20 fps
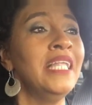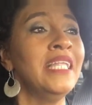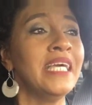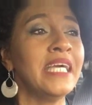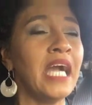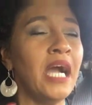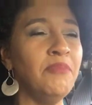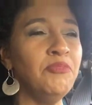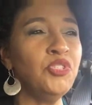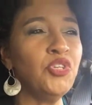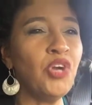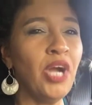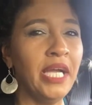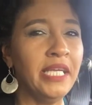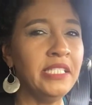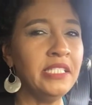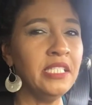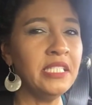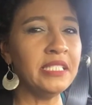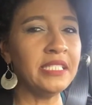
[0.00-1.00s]
Like I'm
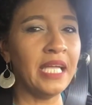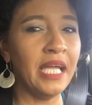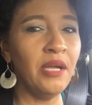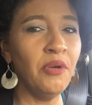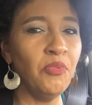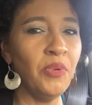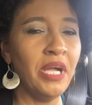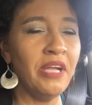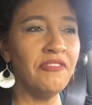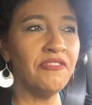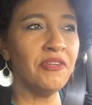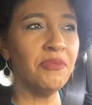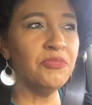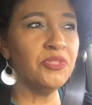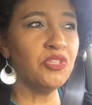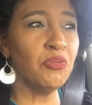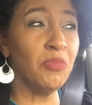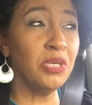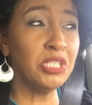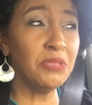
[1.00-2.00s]
trying to stay away from
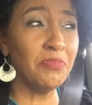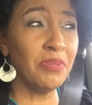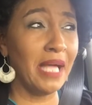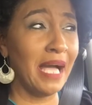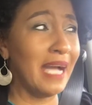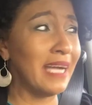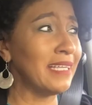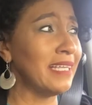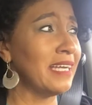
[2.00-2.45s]
so much black.